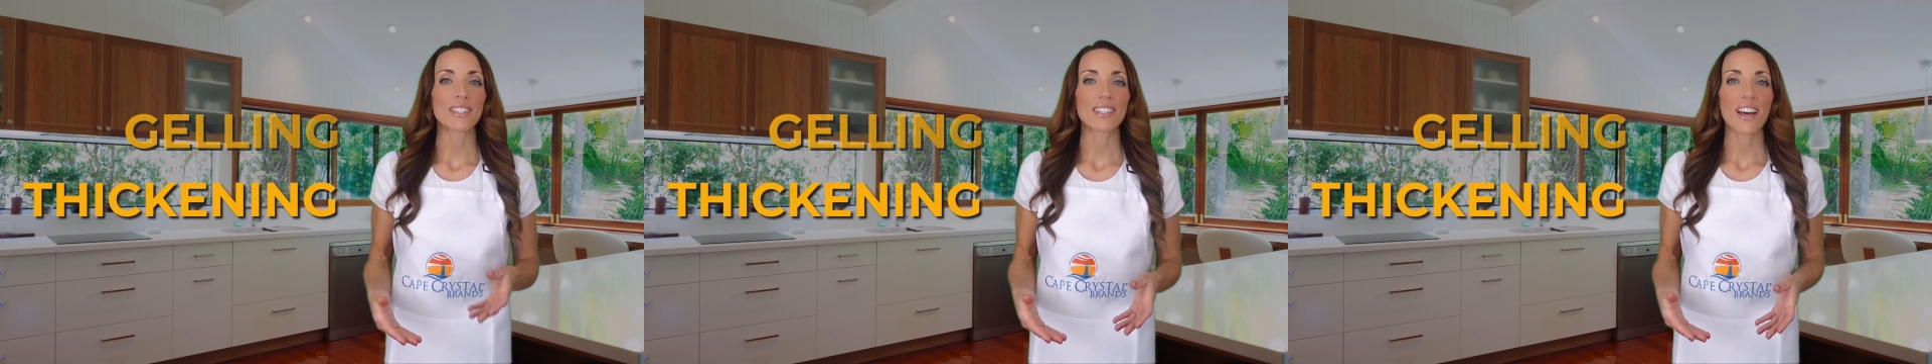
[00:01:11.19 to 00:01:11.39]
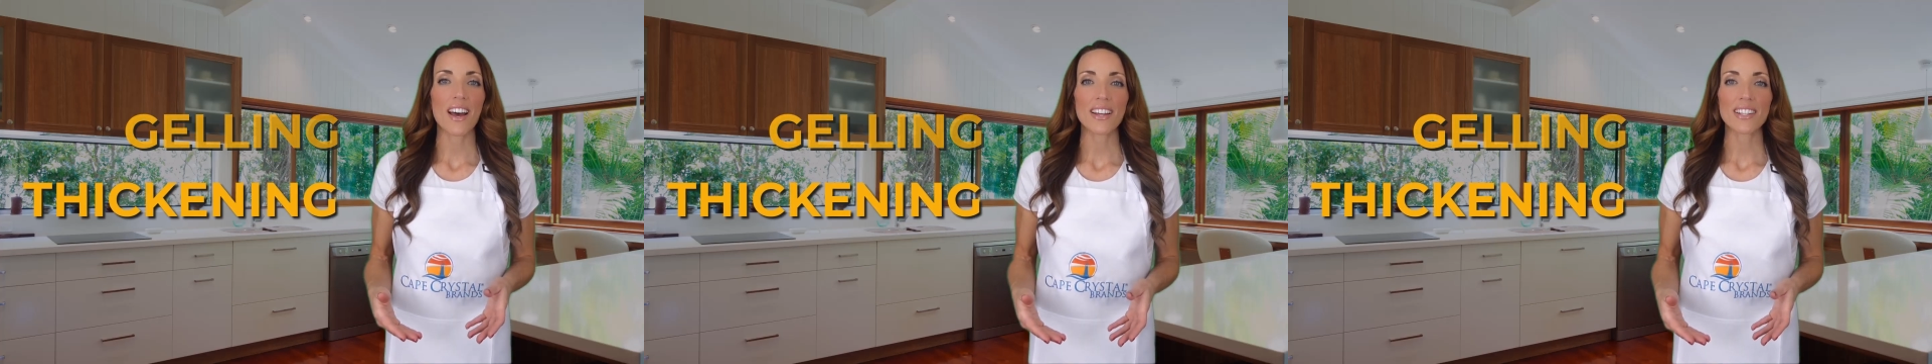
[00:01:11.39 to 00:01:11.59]

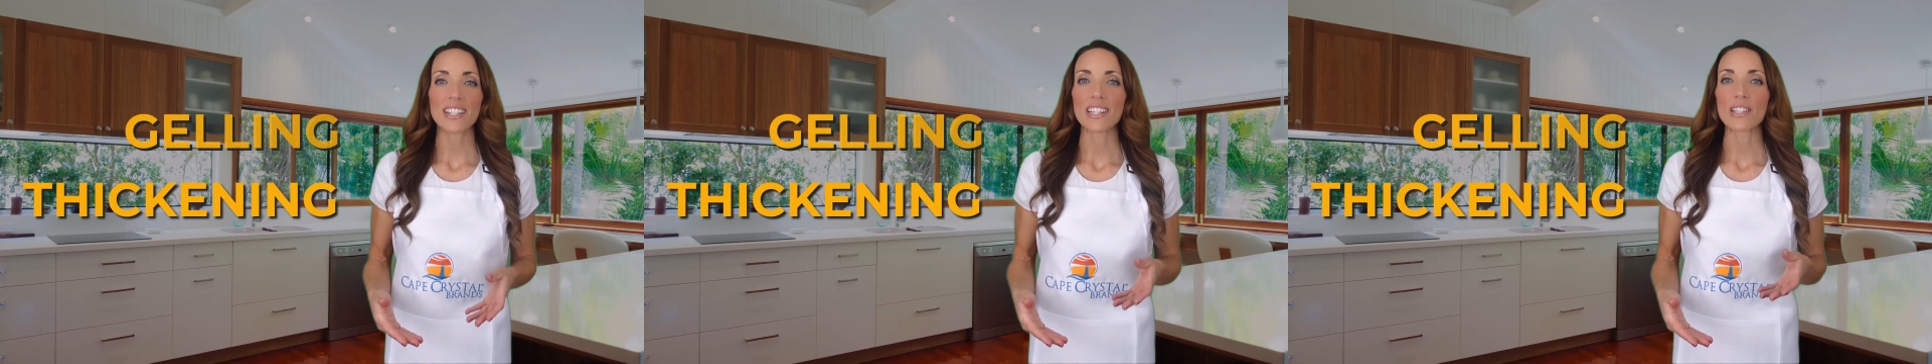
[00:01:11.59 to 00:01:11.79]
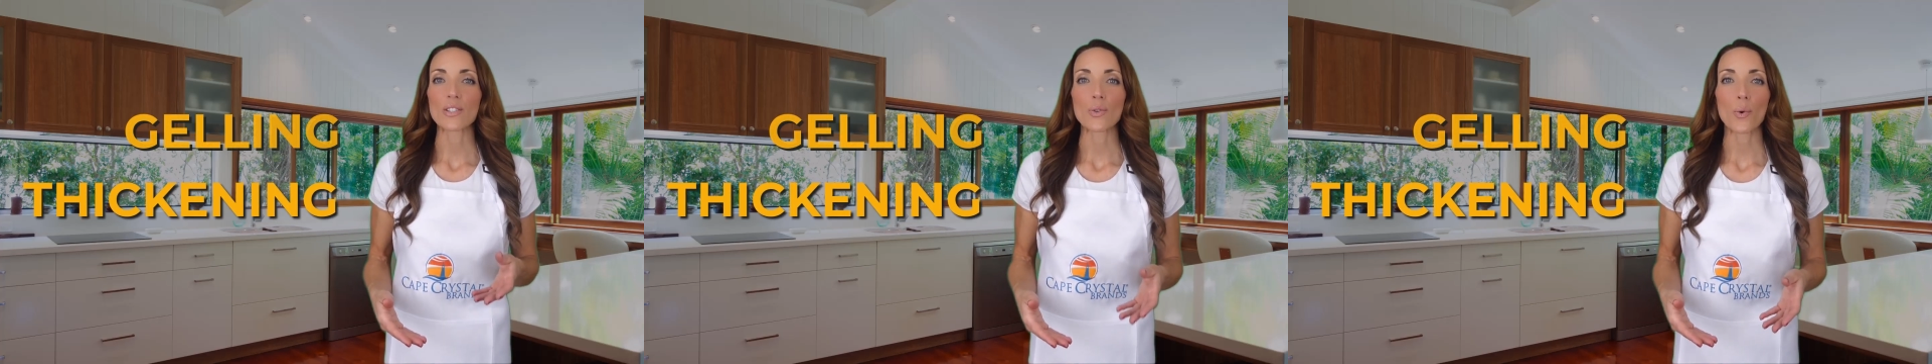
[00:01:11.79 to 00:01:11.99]

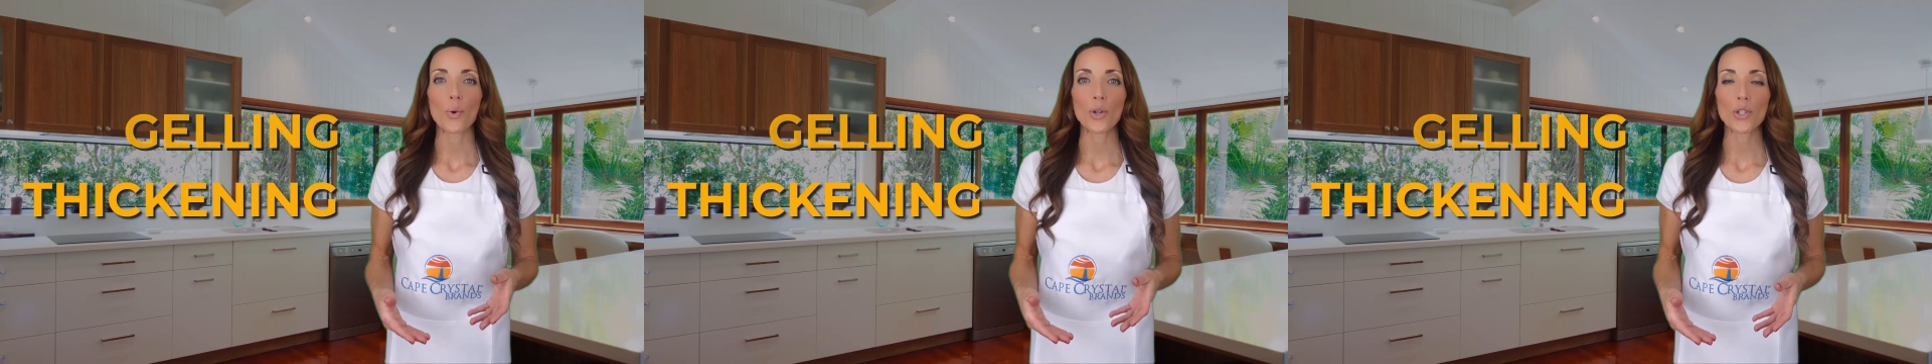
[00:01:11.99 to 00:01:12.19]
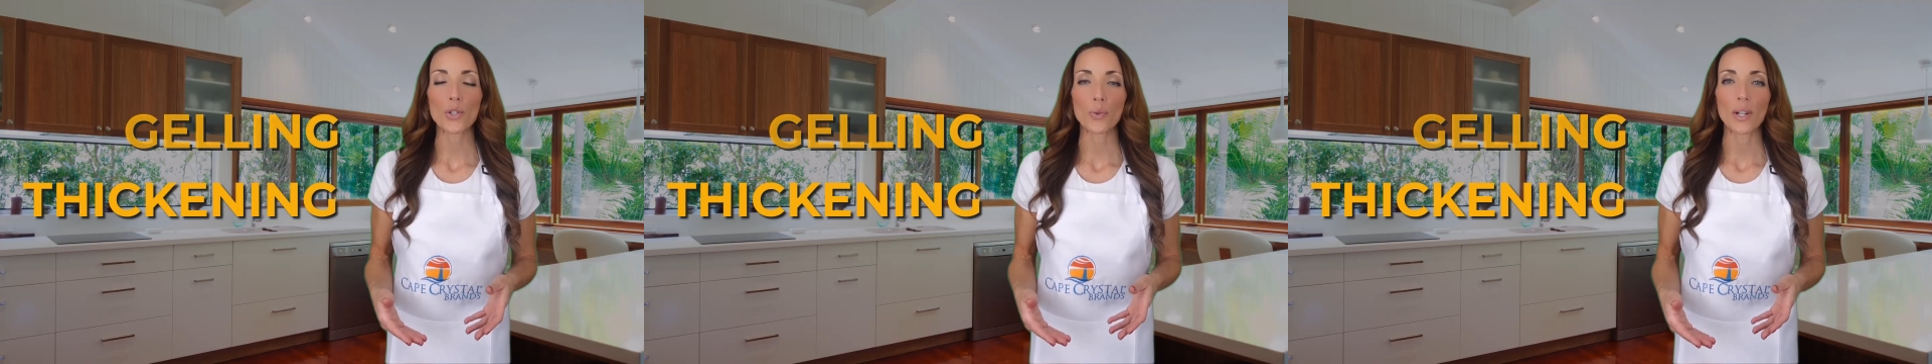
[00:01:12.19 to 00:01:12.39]
sauces,
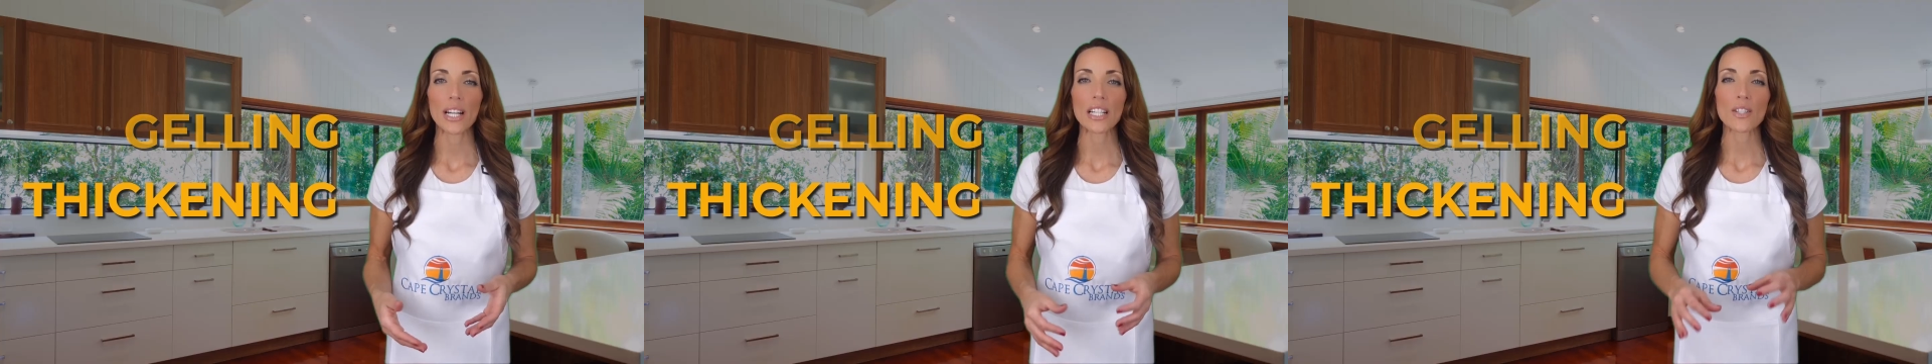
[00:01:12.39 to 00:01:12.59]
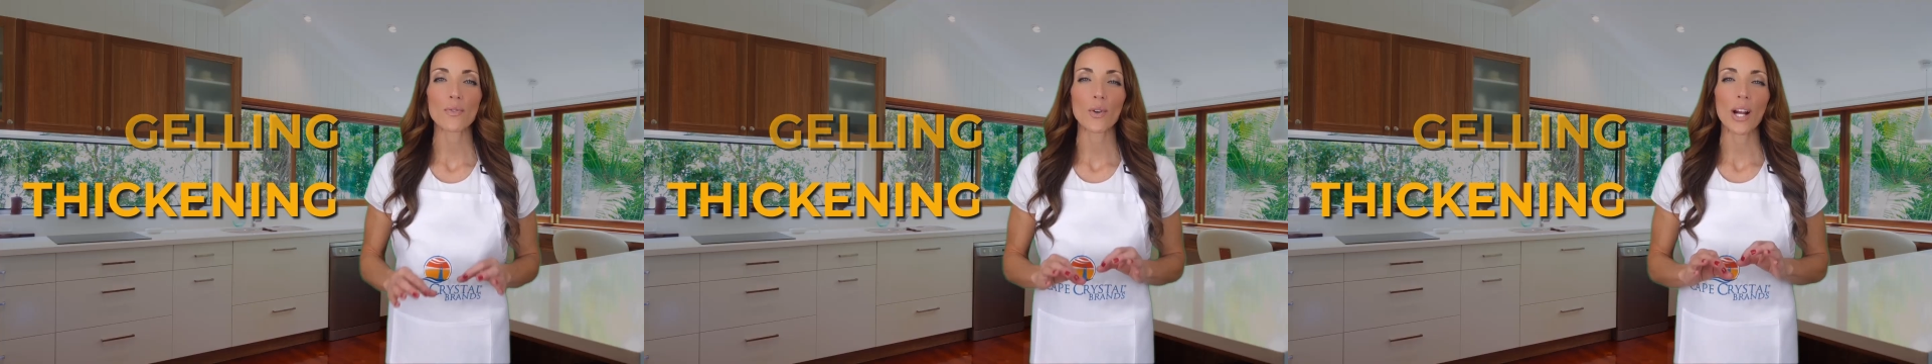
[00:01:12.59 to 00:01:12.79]
or
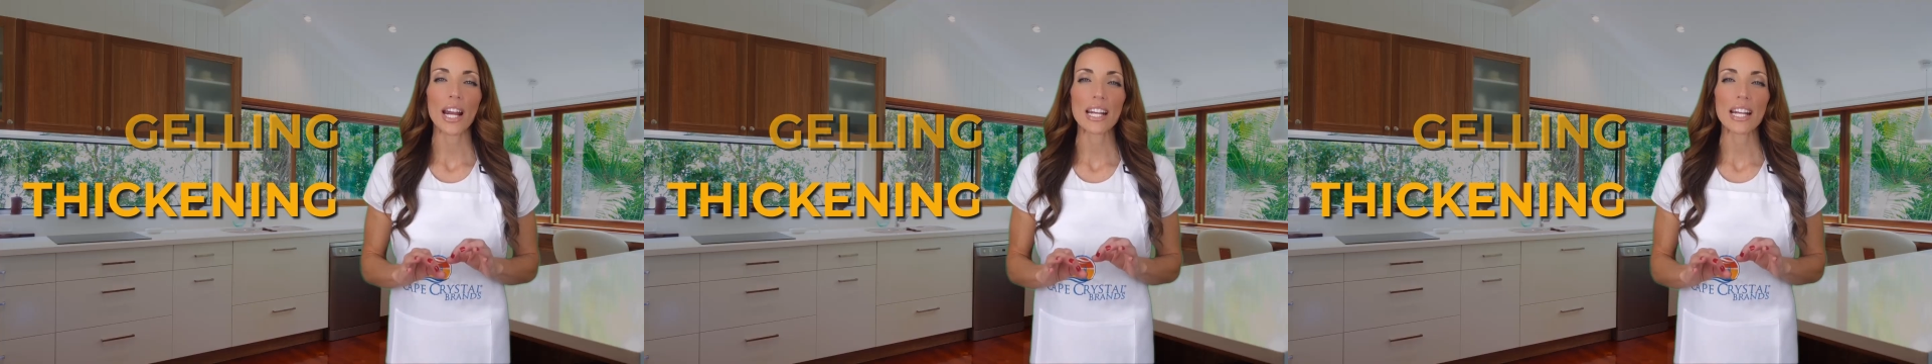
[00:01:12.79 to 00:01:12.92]
drinks for